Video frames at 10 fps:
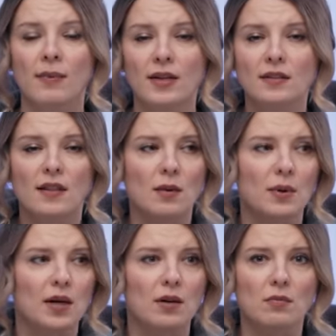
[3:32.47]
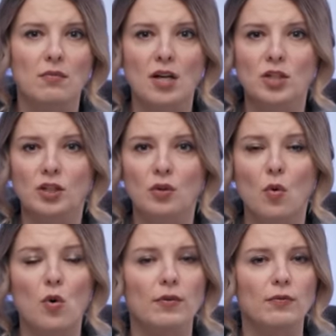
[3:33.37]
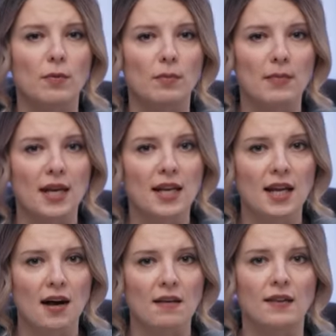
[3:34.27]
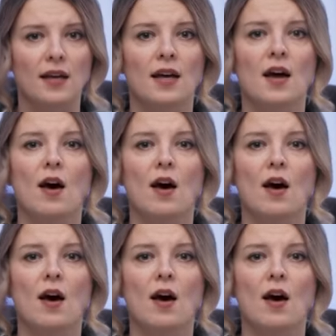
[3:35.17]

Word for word: because they were Russian or from many other